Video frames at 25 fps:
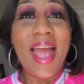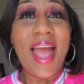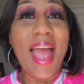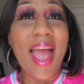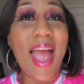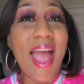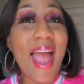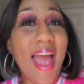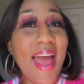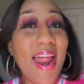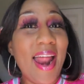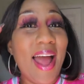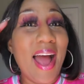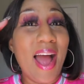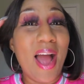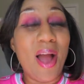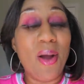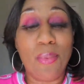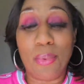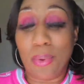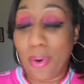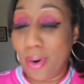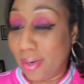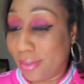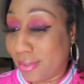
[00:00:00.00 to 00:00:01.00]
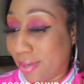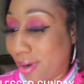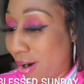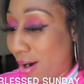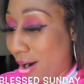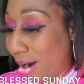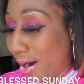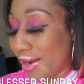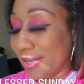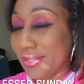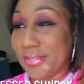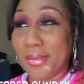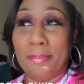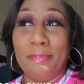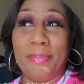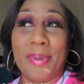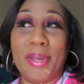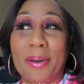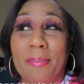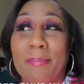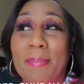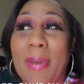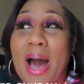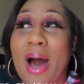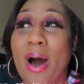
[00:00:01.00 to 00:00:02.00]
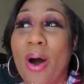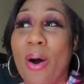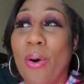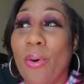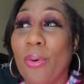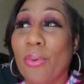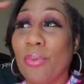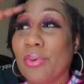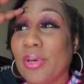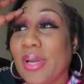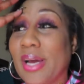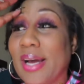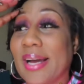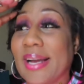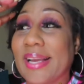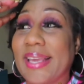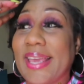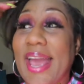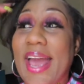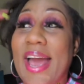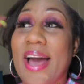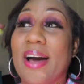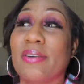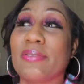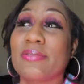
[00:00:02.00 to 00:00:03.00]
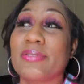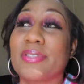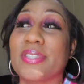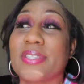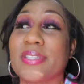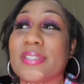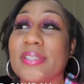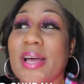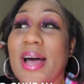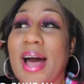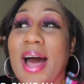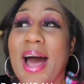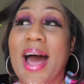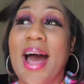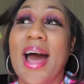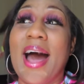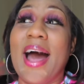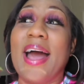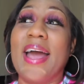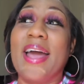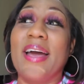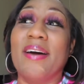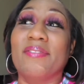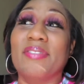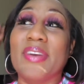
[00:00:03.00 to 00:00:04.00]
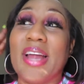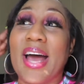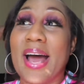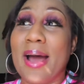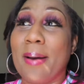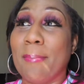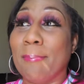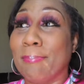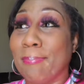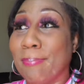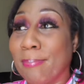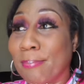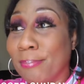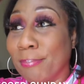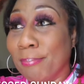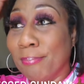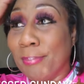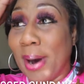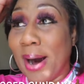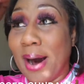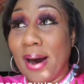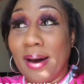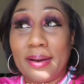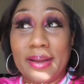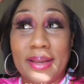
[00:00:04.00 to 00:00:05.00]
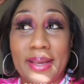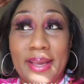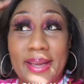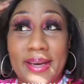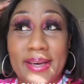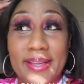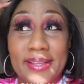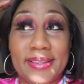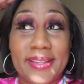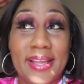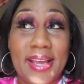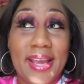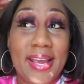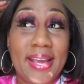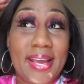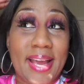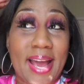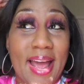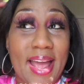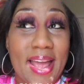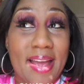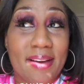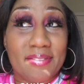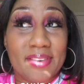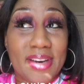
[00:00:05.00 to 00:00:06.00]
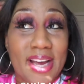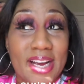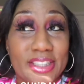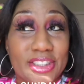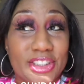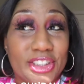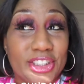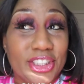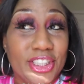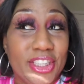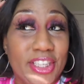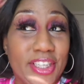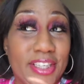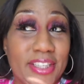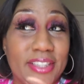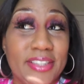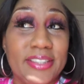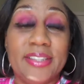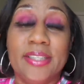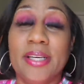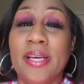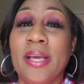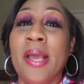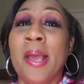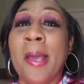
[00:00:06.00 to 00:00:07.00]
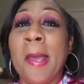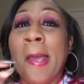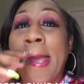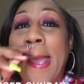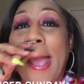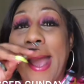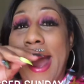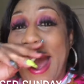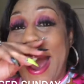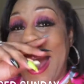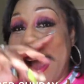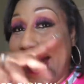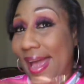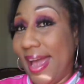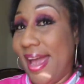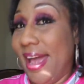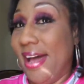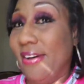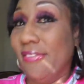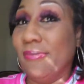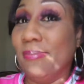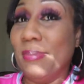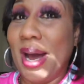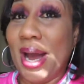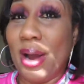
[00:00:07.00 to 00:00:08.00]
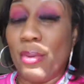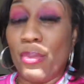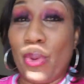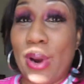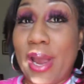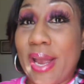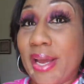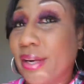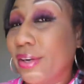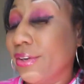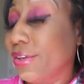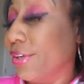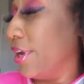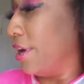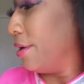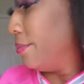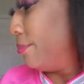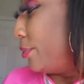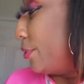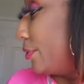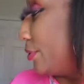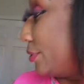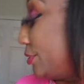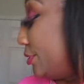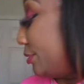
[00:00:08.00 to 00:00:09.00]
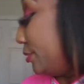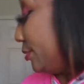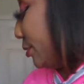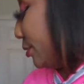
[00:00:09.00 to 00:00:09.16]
And I worked hard to build my own accounts. I have not bought anything. I have not cheated. I have my regular numbers